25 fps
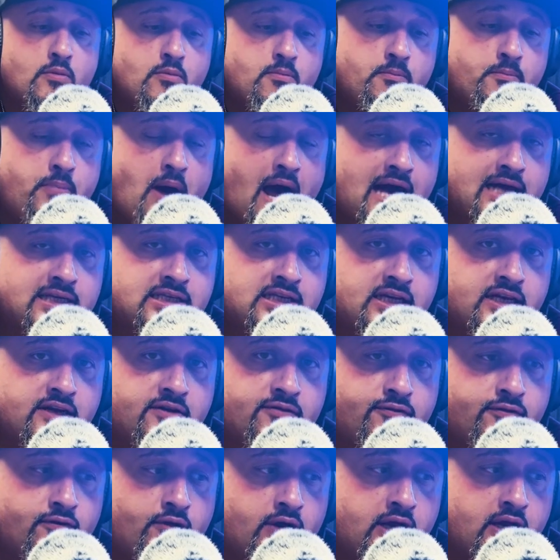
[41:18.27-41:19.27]

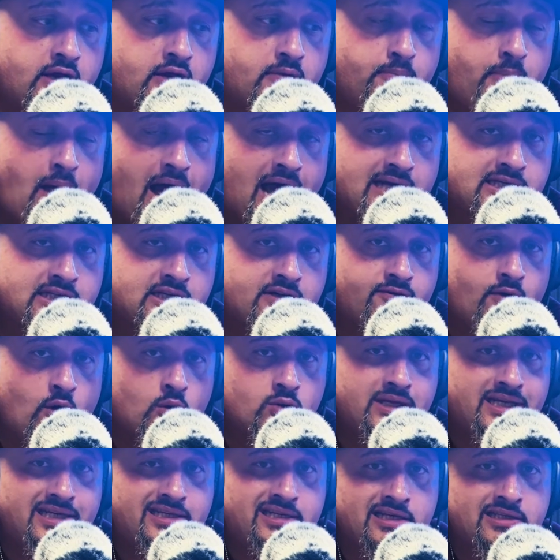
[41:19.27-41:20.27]
Positive
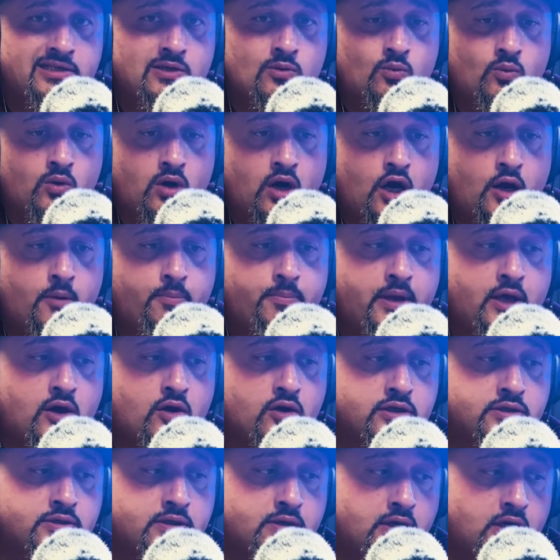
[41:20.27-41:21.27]
only doesn't work
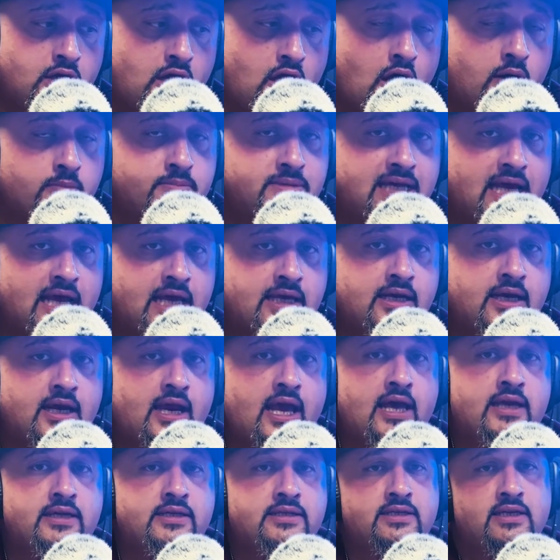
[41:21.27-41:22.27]
because comes hand in
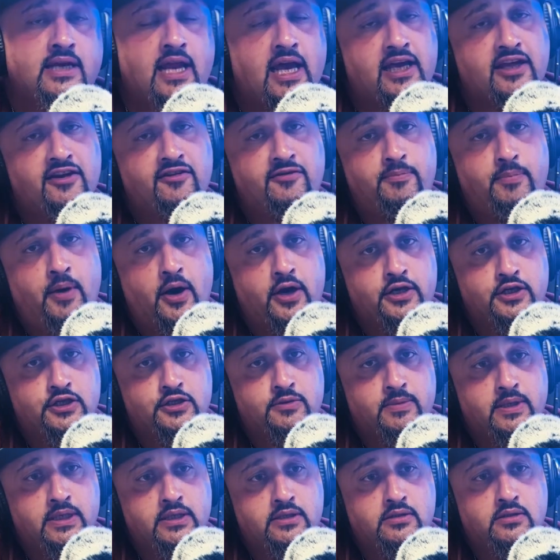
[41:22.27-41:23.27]
hand is negative
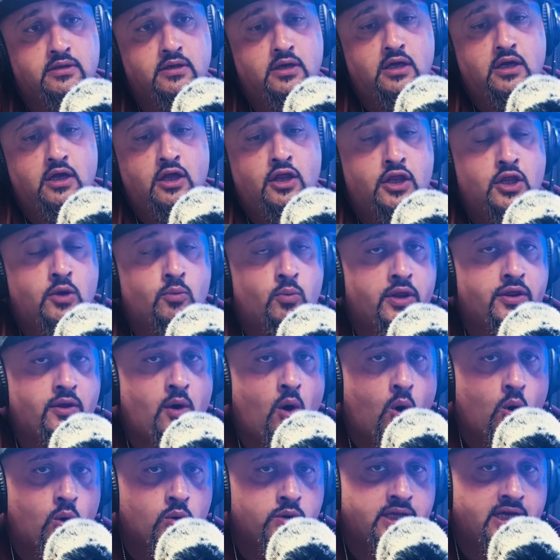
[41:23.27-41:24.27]
punishment, the
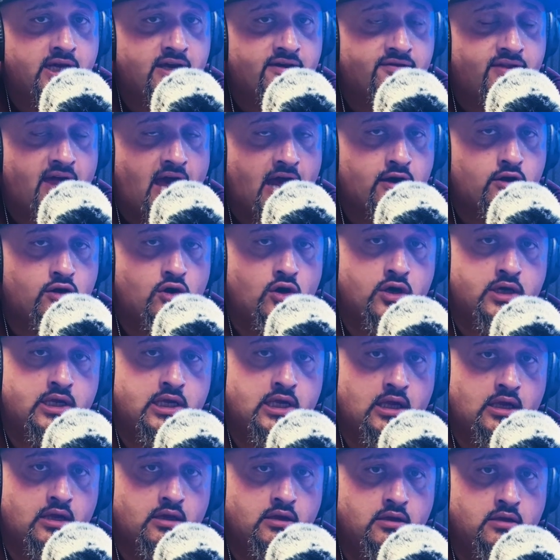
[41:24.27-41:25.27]
withholding of that
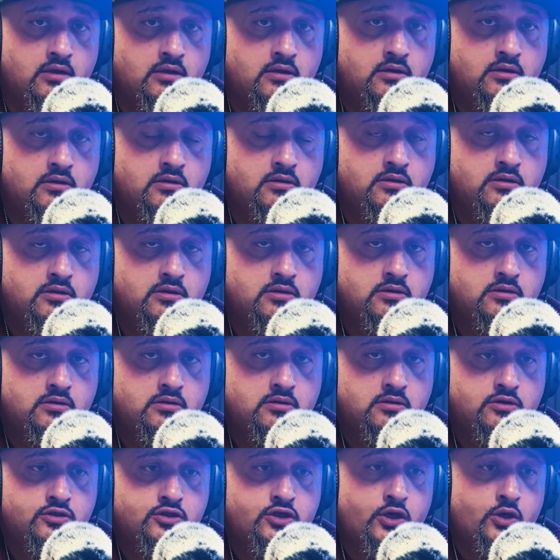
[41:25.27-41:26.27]
cookie.
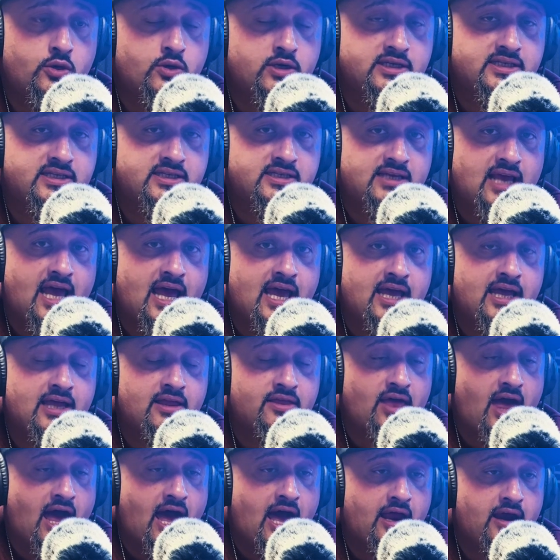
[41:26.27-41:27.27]
So you could say
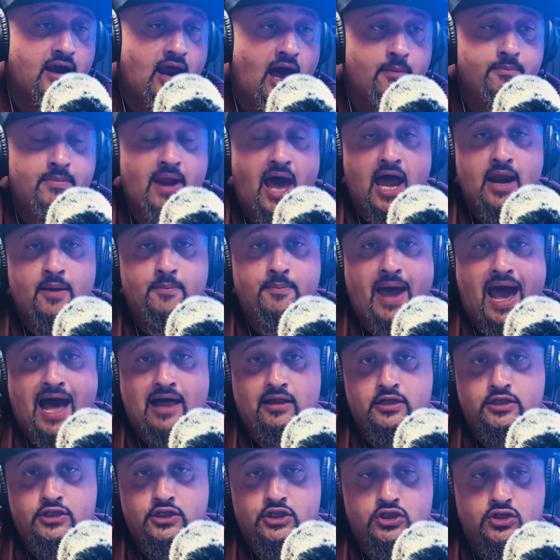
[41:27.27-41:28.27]
that I'm not a
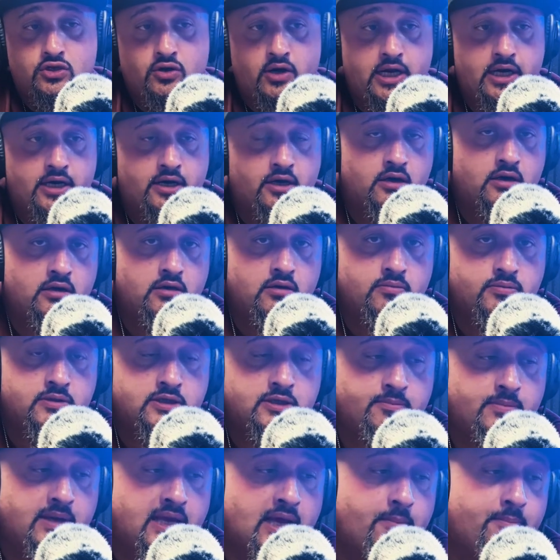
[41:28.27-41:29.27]
balance trainer. To
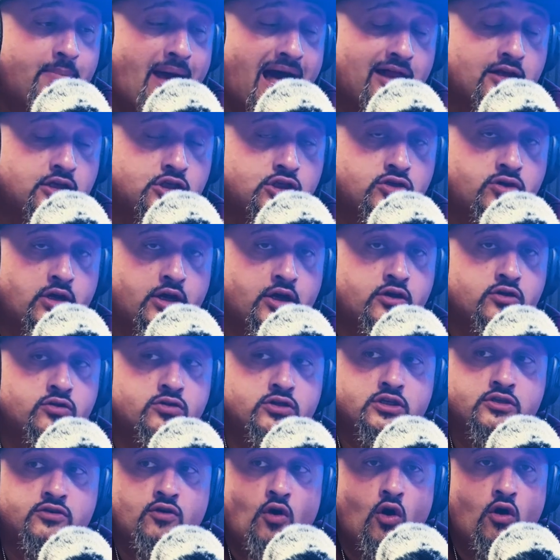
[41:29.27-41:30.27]
me, a balance trainer
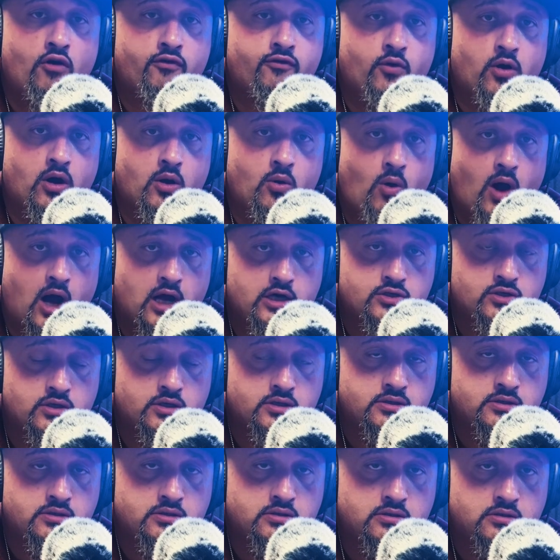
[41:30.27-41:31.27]
uses all four
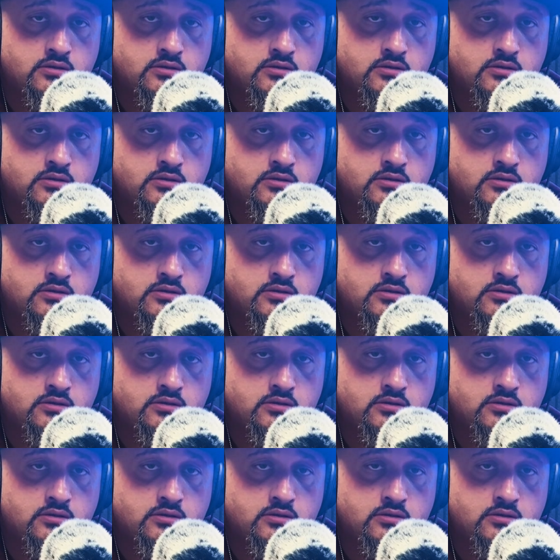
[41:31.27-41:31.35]
quadrants